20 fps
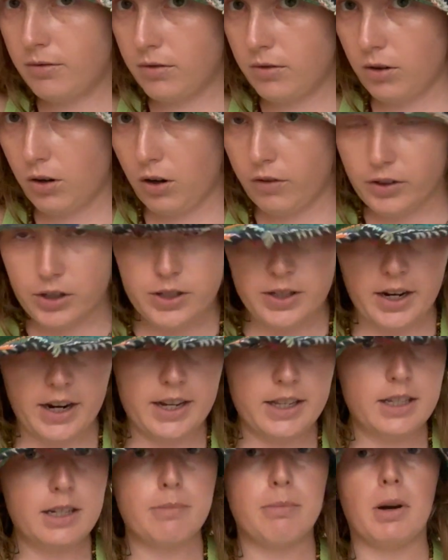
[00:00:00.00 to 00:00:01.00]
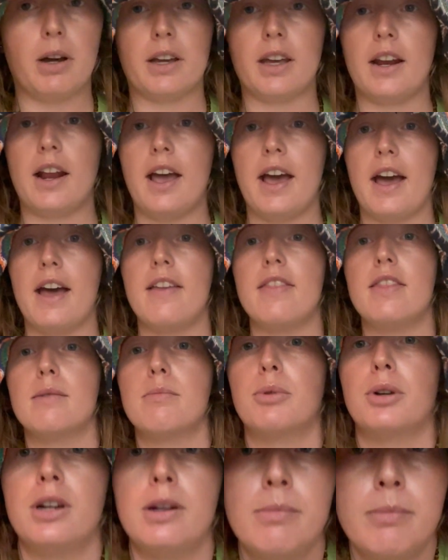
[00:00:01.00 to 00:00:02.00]
Oversized bucket hat. The
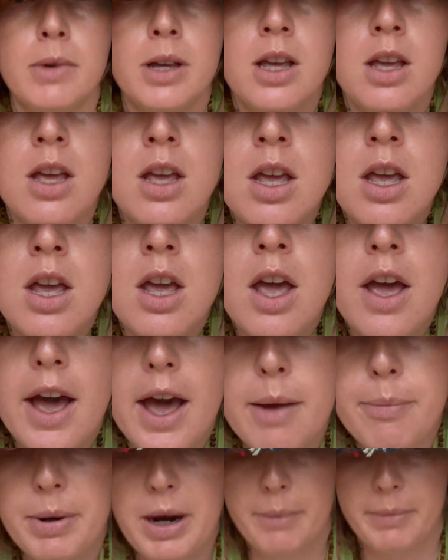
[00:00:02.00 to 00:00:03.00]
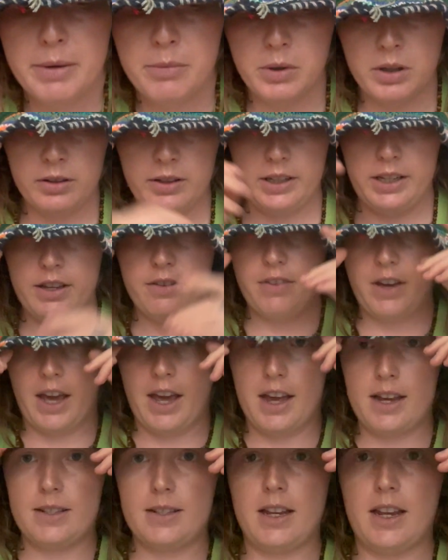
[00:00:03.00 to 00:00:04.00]
brim I probably will leave
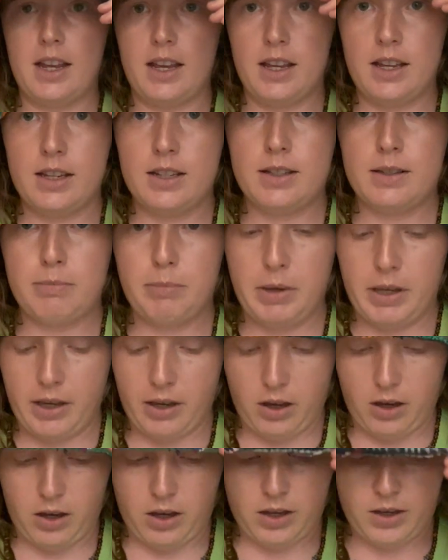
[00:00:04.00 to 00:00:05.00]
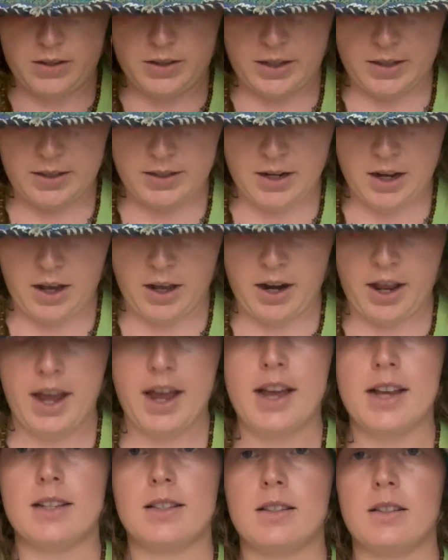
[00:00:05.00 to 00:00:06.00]
as is because it's not
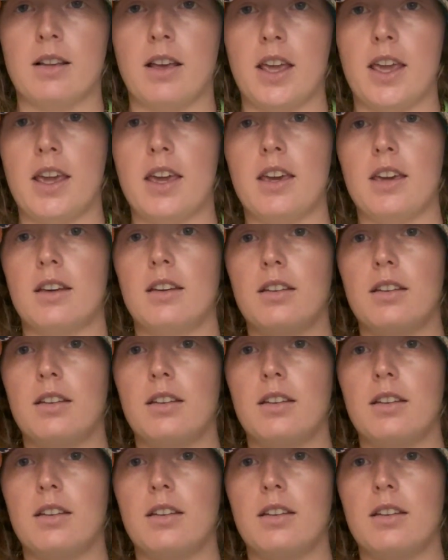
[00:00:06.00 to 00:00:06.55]
as like